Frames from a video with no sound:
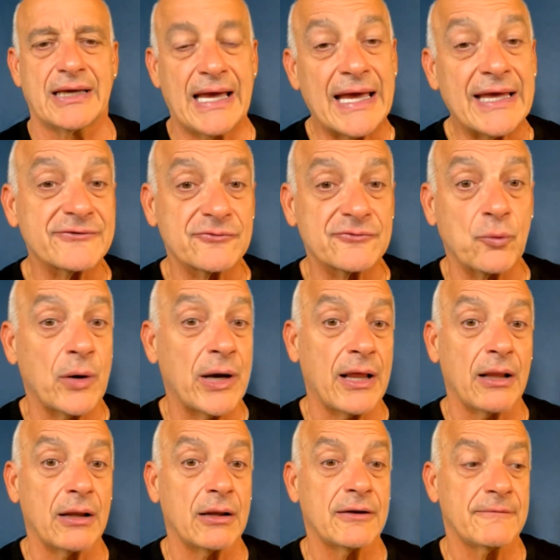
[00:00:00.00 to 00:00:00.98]
as
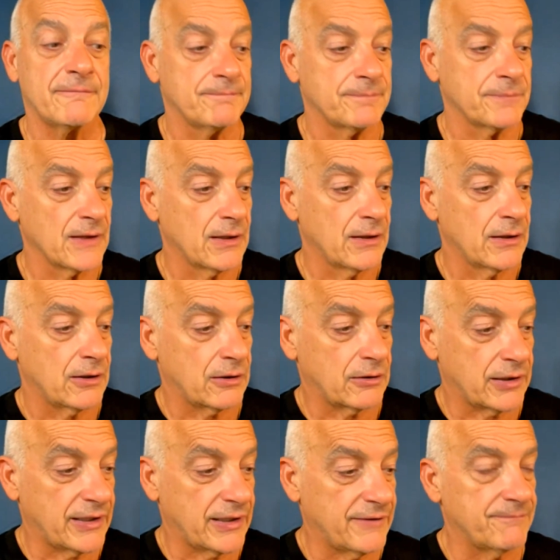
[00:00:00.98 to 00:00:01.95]
well. All
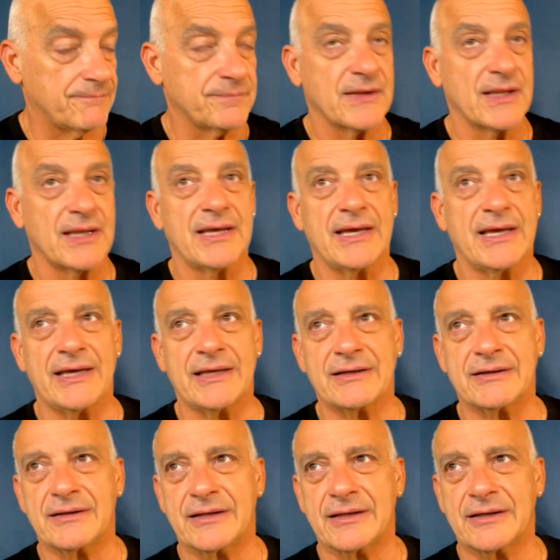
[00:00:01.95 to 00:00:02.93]
right.
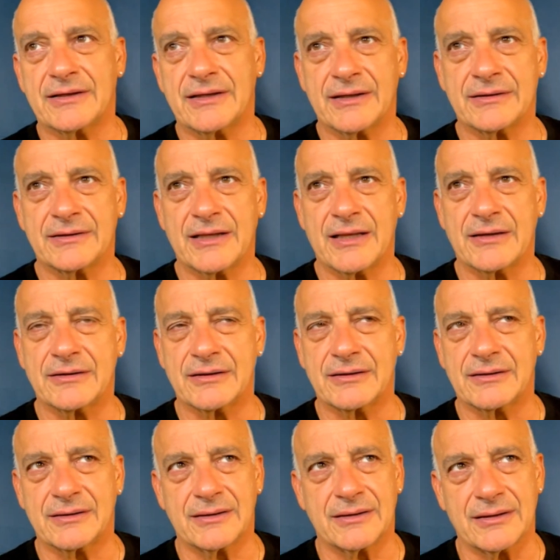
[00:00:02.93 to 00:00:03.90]
And
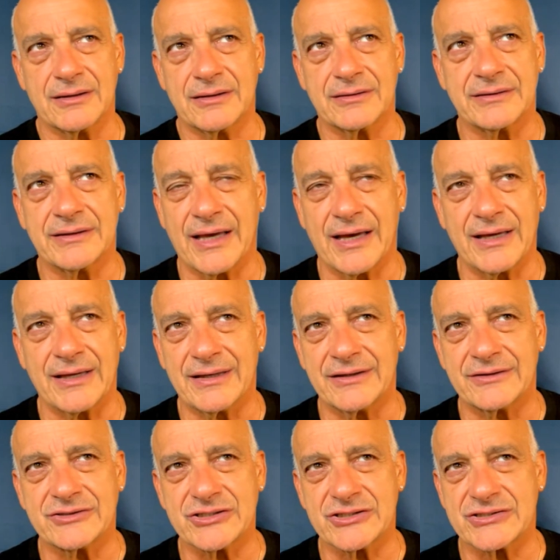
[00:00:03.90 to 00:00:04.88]

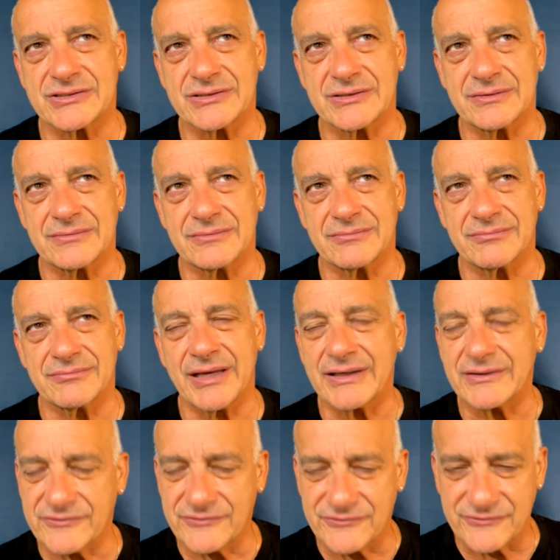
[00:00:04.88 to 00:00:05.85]
it just
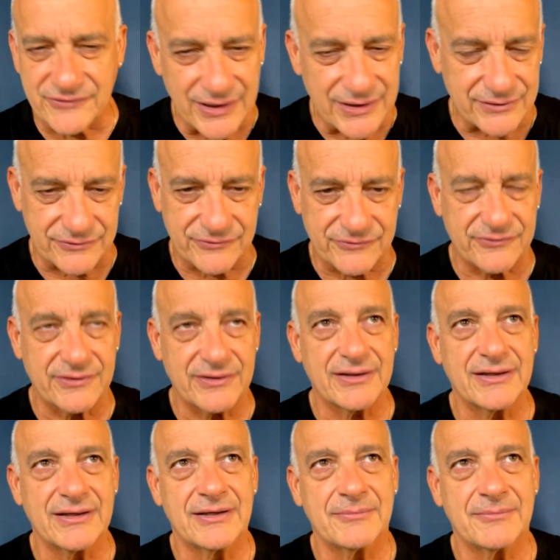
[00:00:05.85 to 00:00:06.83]
makes sense,
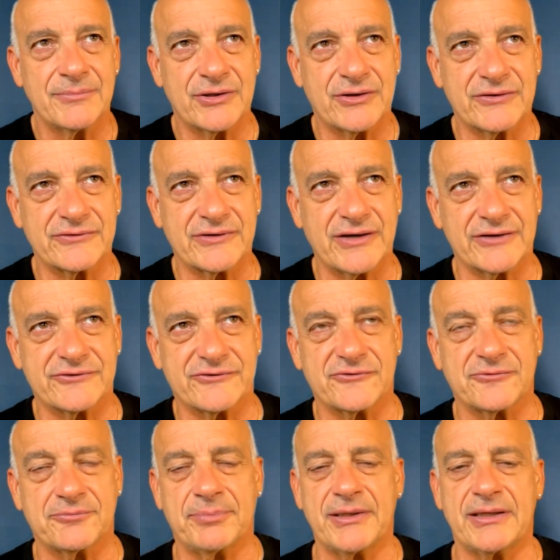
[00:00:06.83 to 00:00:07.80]
because God
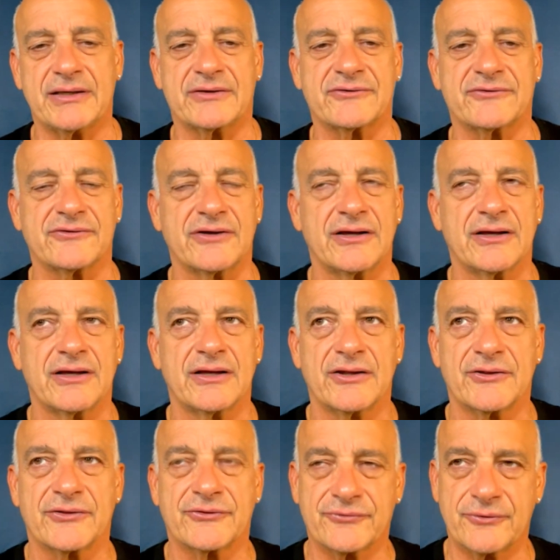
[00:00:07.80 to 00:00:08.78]
speaks
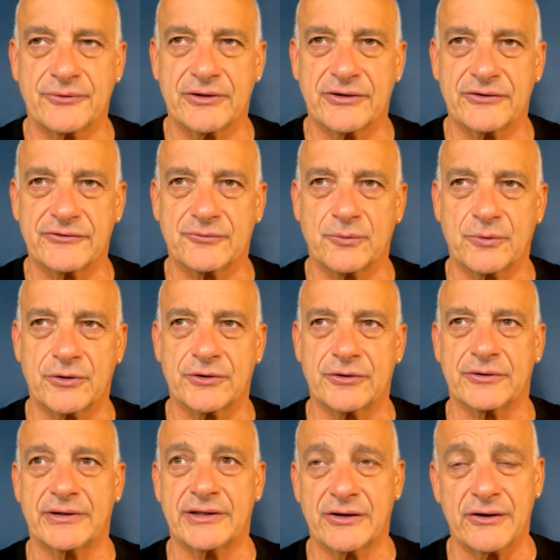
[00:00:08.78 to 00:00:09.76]
through his
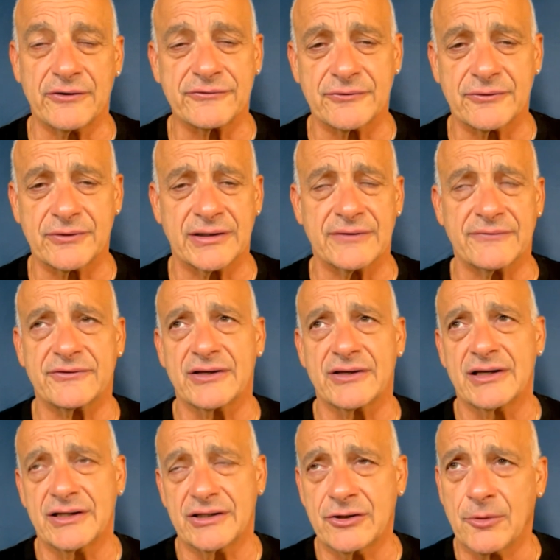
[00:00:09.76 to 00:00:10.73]
word. He also gives,
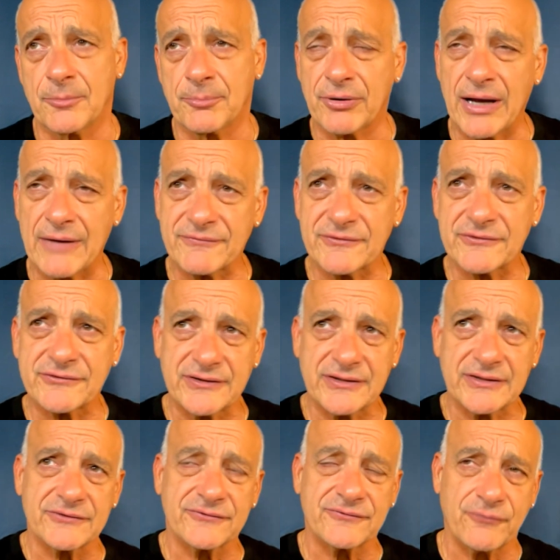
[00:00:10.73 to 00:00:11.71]
you know,
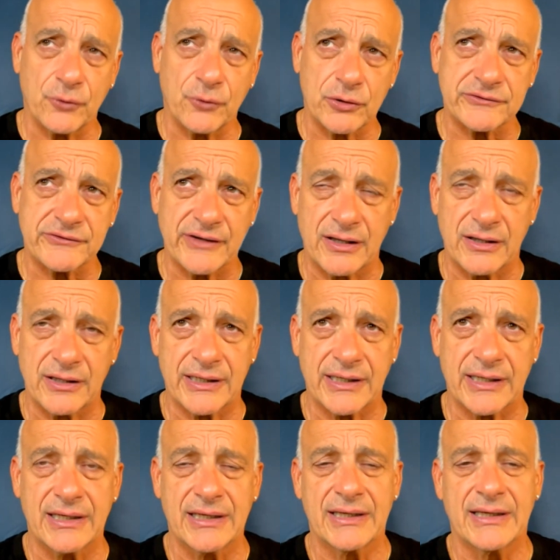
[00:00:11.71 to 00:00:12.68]
prophecy is
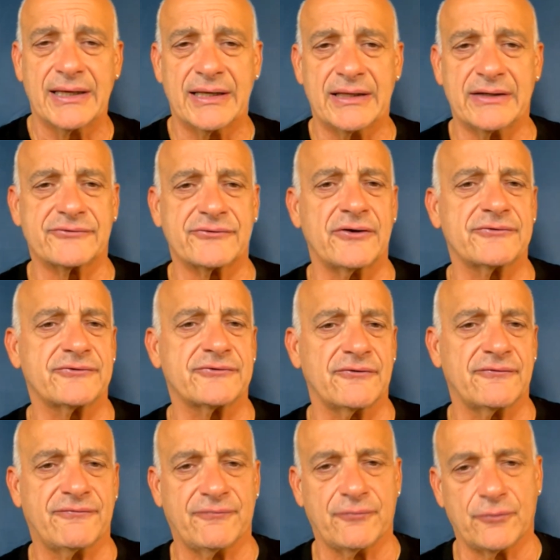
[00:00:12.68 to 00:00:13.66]
foretelling, and it's also
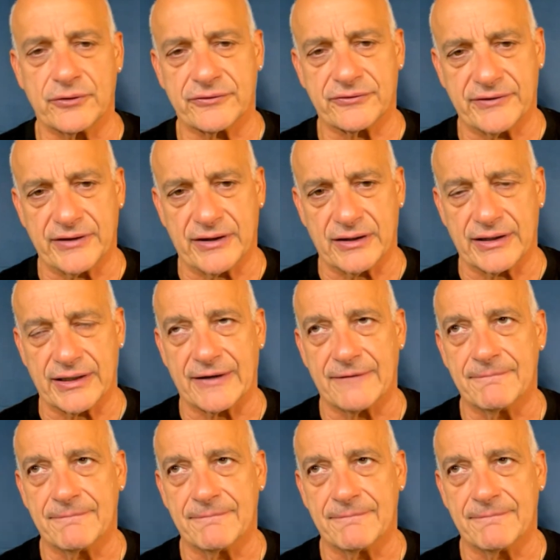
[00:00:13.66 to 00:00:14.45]
forthtelling.